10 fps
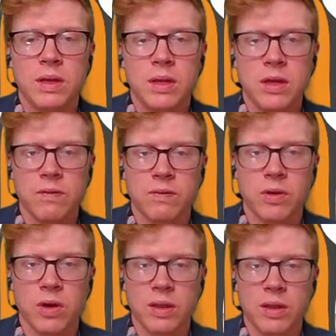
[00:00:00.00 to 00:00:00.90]
you've
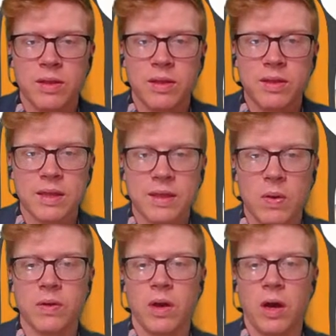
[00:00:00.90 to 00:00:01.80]
got 6
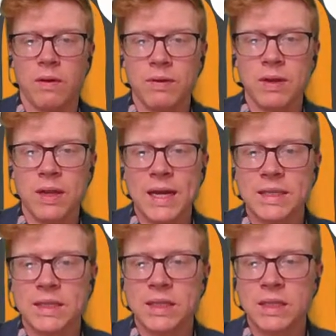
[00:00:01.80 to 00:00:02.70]
hours of light,
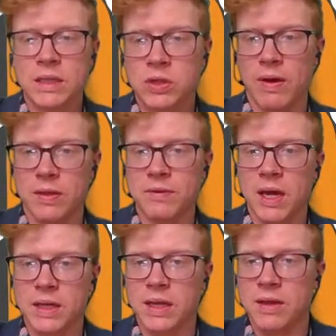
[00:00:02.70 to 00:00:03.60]
12 hours of
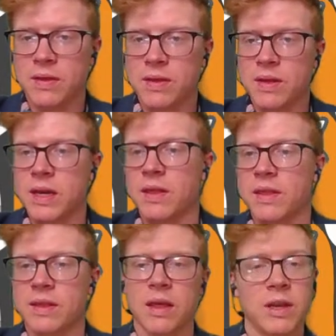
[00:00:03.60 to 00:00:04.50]
darkness, another 6
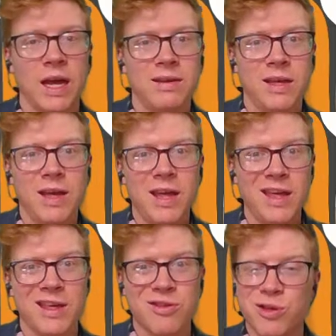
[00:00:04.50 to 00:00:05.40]
hours of light
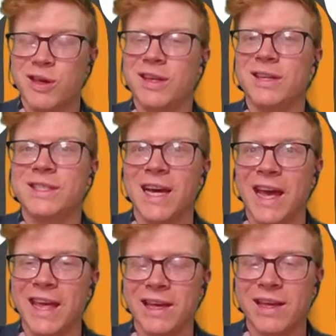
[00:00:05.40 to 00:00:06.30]
each
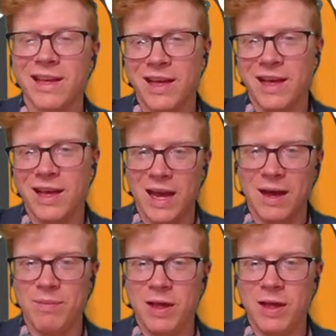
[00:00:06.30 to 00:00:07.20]
day.
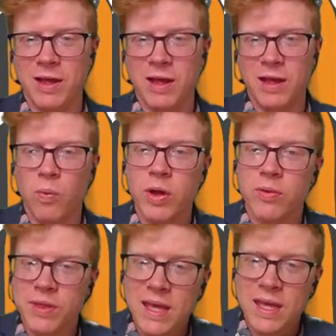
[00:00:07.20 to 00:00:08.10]
What you'll
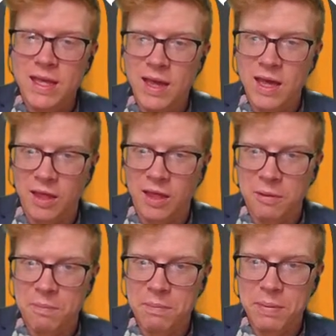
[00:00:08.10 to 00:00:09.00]
see is that the
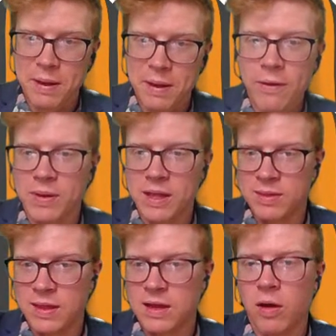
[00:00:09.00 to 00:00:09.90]
periods where
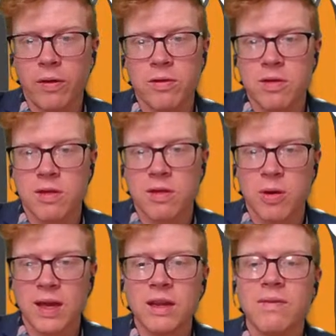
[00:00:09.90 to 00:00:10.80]
the cockroach is most
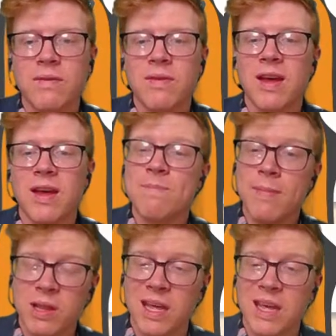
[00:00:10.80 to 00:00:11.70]
active is
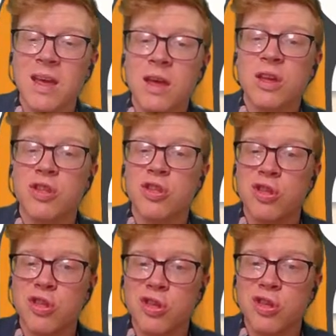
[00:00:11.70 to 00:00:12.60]
mostly
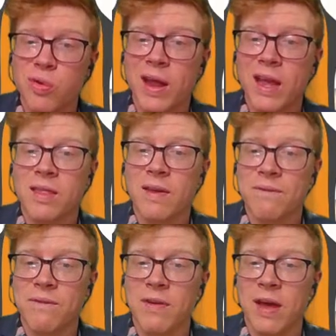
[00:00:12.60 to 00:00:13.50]
during the
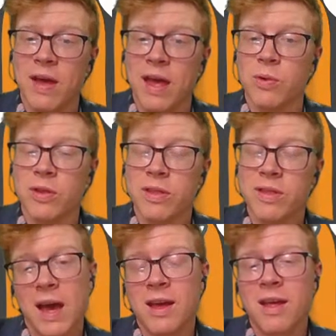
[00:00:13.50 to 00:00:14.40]
phase where it's
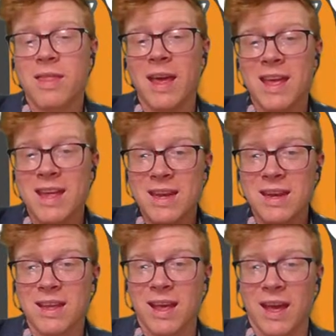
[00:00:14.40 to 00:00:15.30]
dark. That
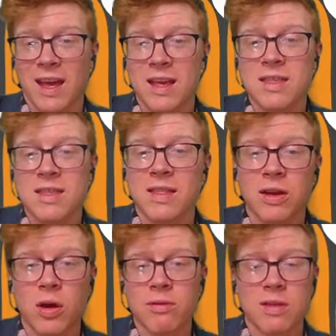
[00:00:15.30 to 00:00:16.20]
indicates that the
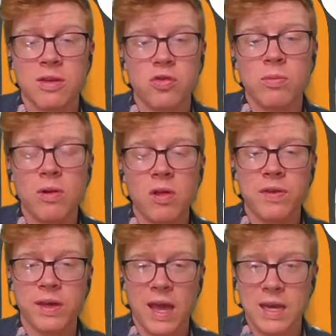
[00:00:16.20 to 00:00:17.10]
cockroach's normal
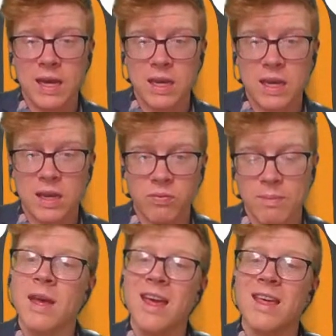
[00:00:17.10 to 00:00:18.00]
circadian rhythm
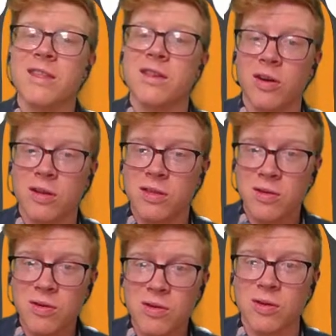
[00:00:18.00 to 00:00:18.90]
is
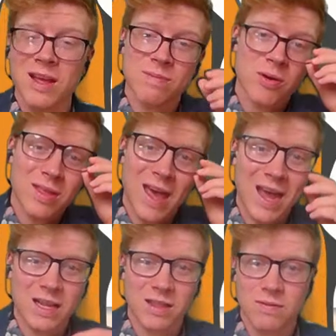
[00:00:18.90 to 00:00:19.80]
nocturnal. It's most
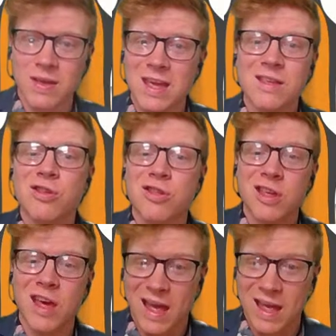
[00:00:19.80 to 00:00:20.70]
active each
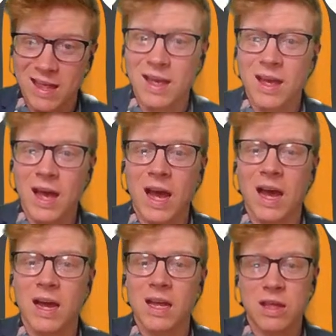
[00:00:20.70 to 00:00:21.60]
day
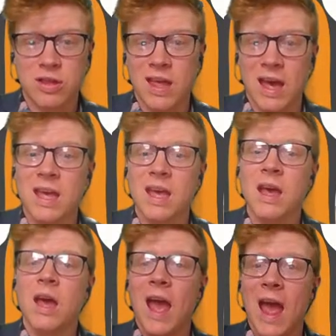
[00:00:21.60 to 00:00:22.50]

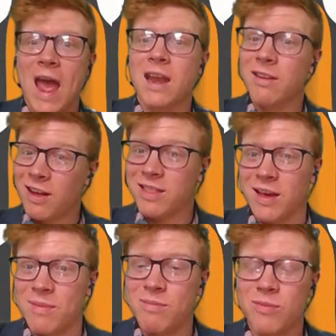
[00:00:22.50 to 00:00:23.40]
at
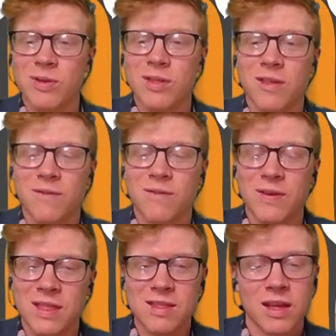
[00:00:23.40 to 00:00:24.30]
nighttime, which is
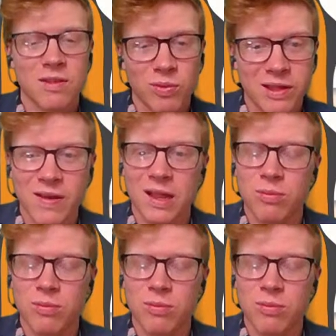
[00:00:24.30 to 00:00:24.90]
fantastic. It's really valuable